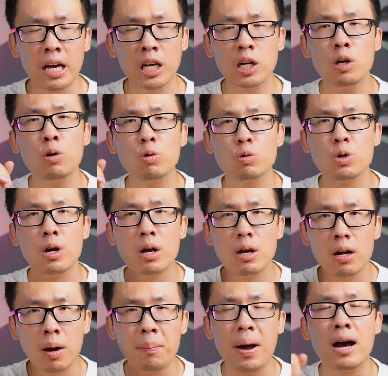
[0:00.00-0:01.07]
huge
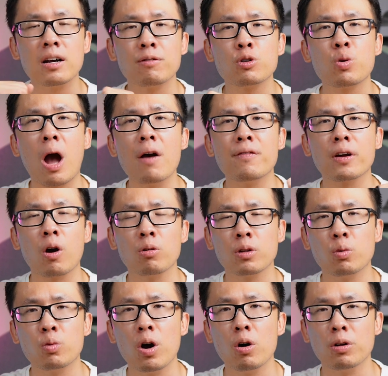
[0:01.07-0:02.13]
amount of traffic on the
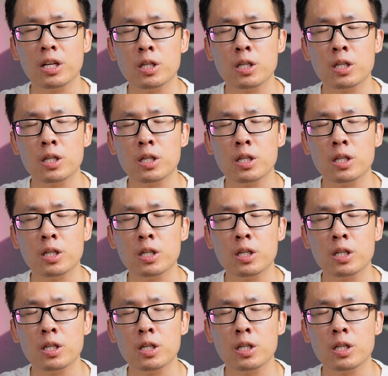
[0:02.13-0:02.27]
road,